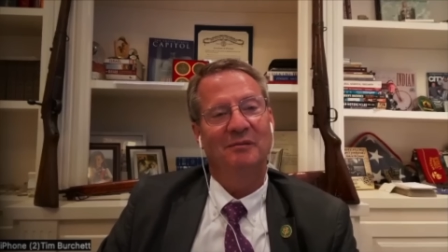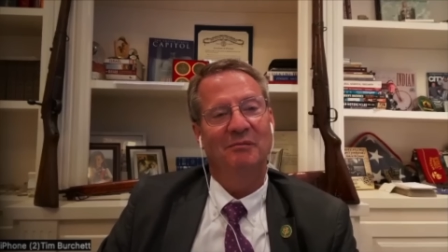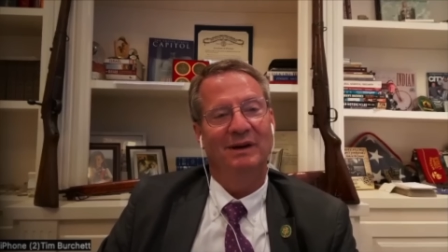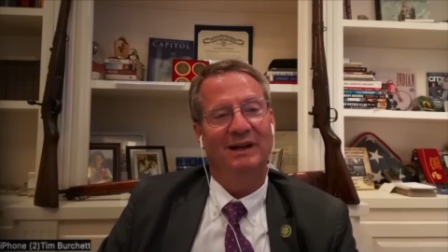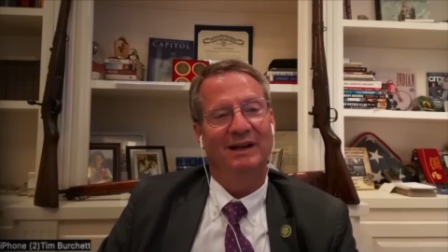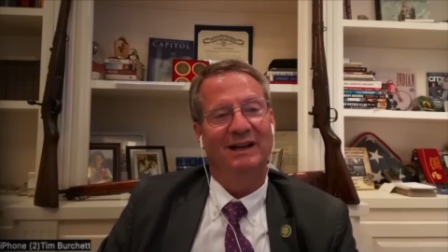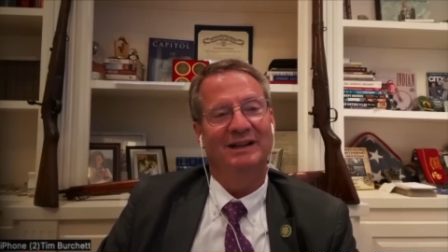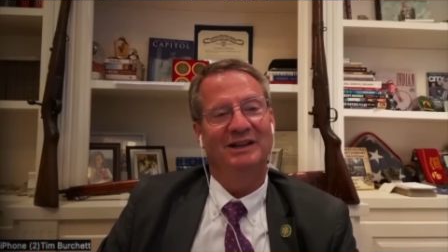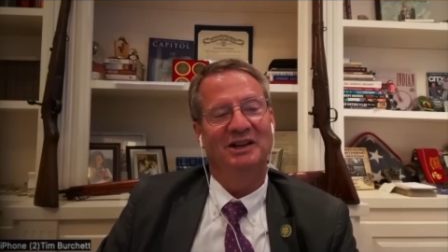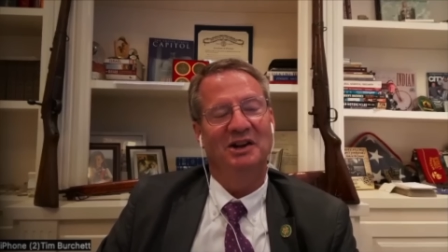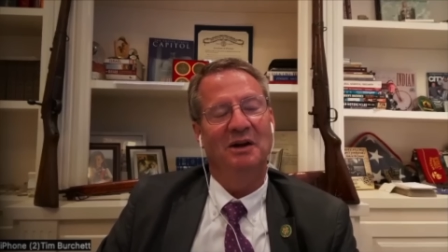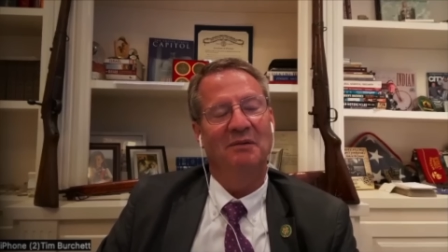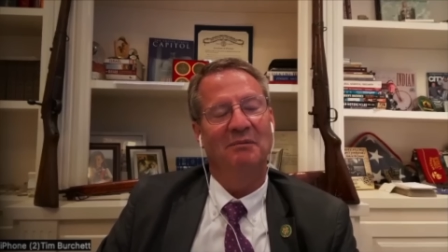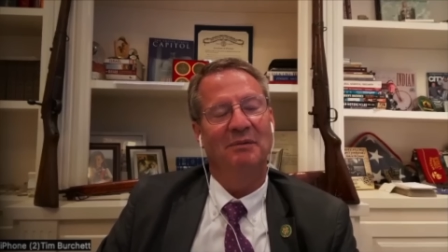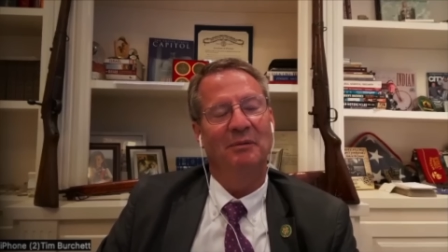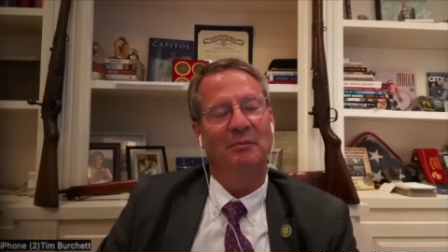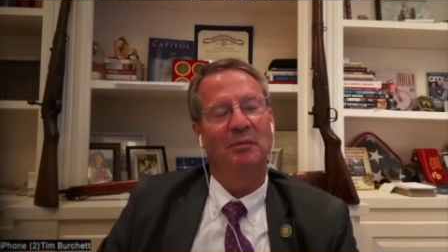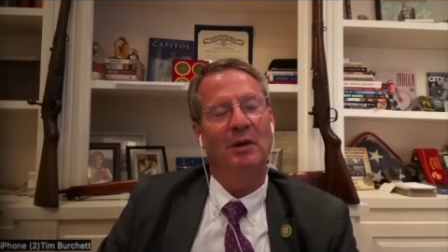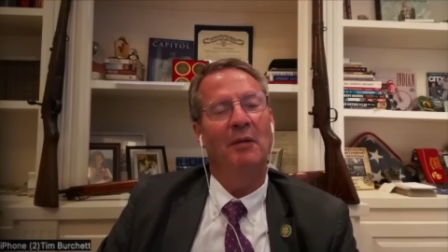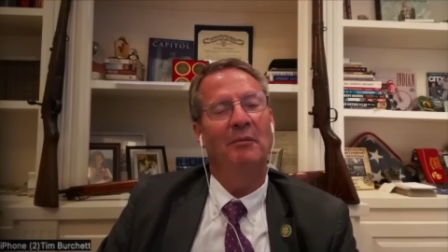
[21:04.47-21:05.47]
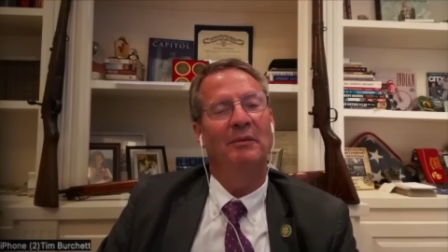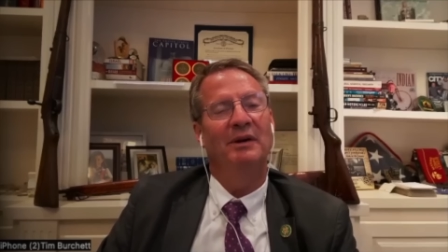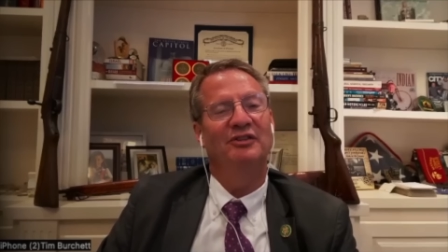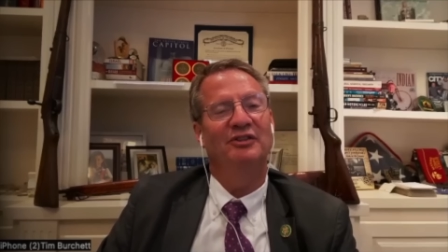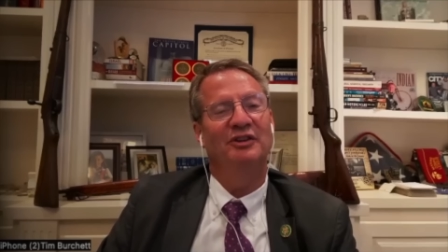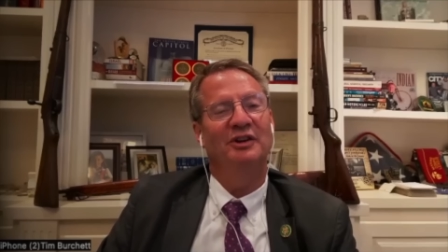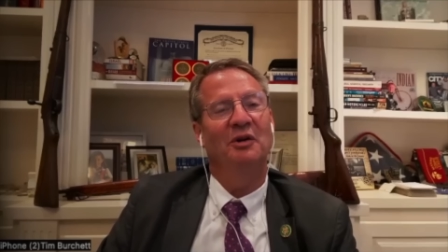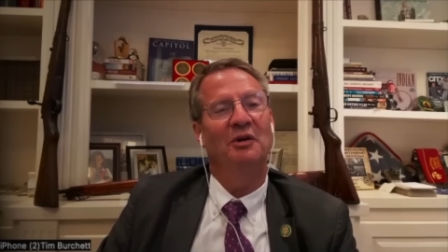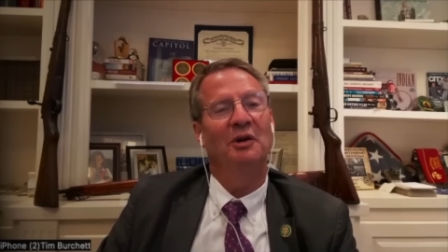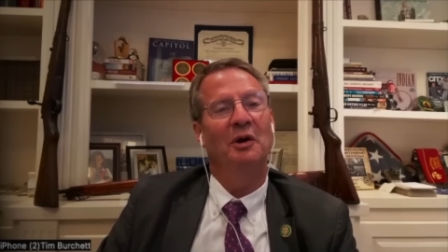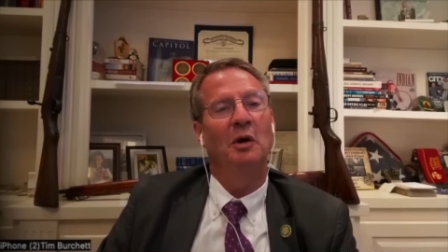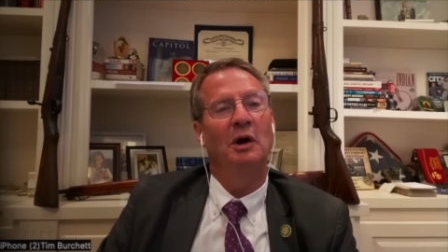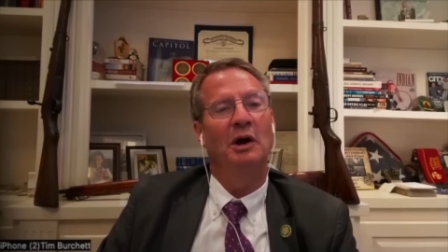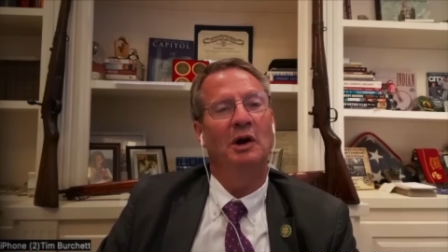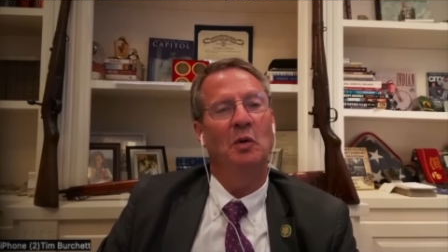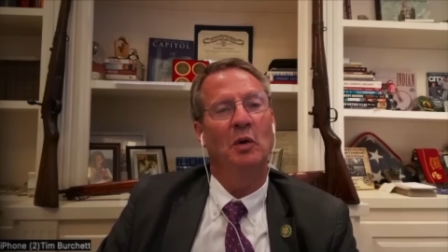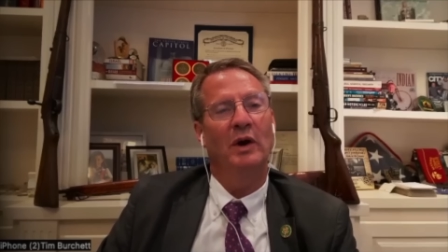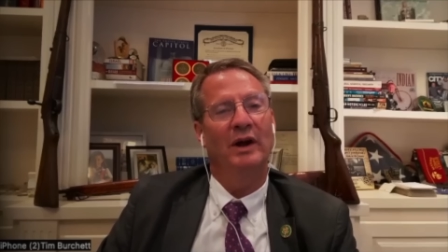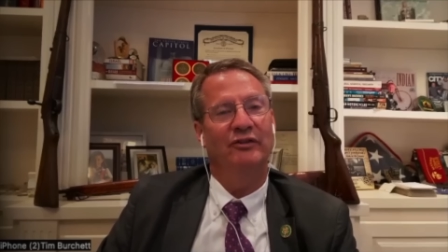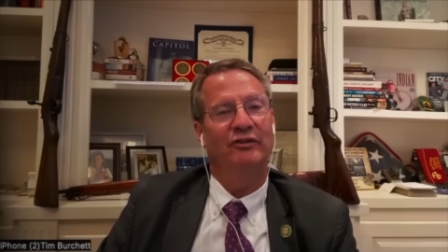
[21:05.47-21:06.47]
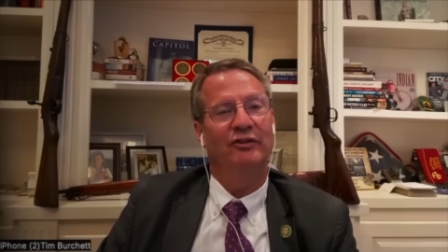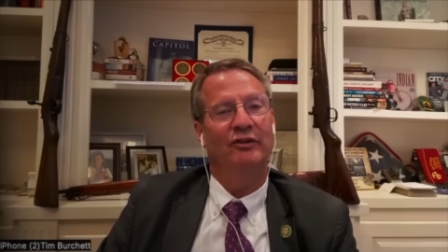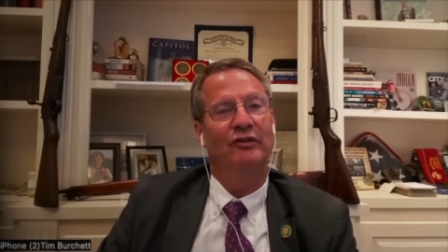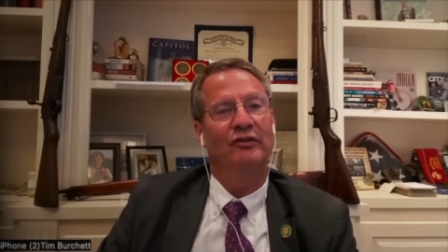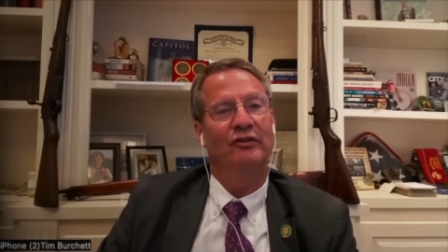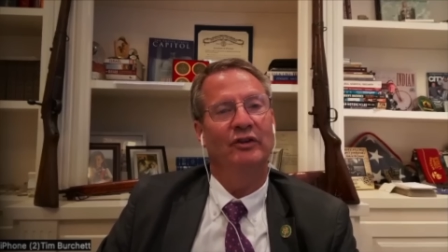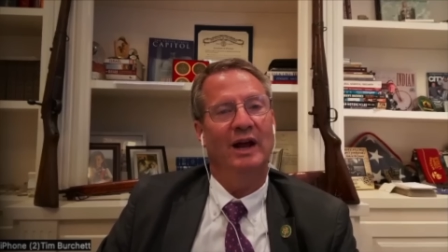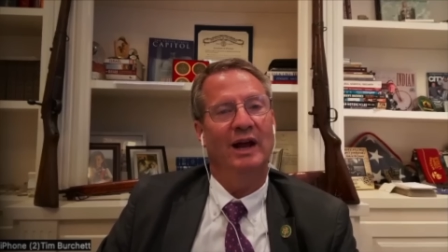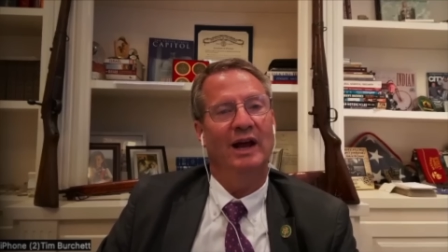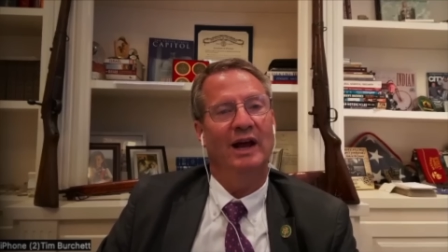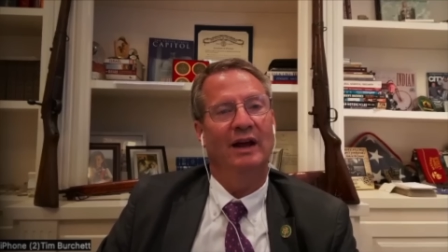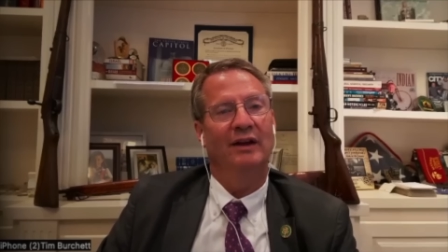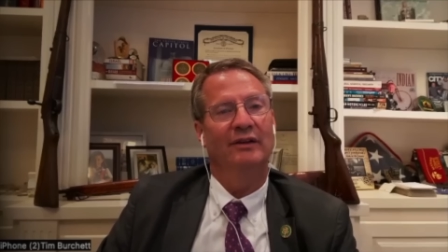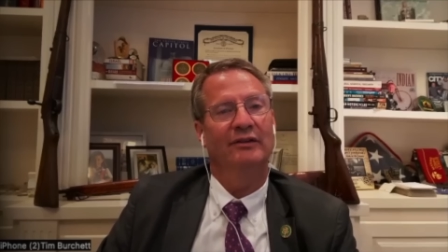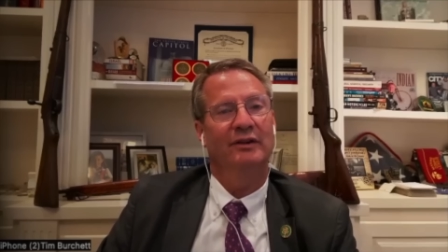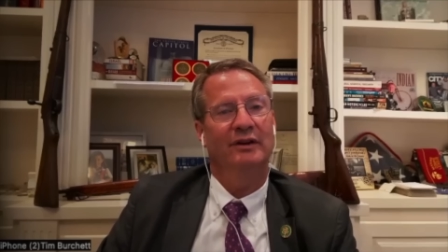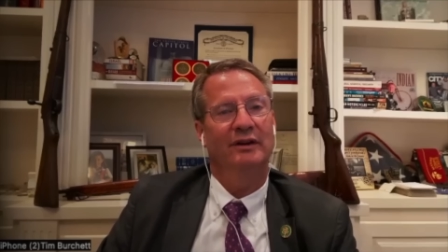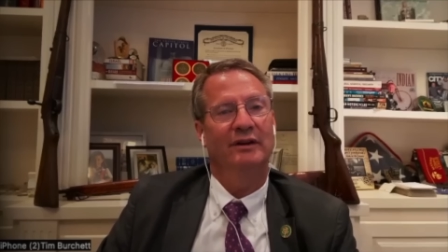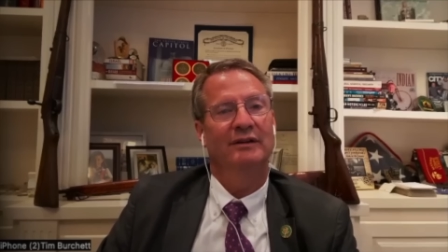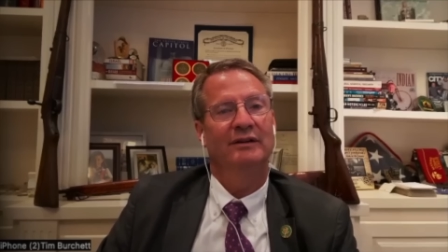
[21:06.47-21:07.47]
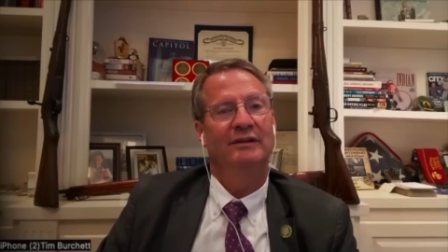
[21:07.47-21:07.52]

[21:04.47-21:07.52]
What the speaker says: But but the problem is you don't know what questions to ask,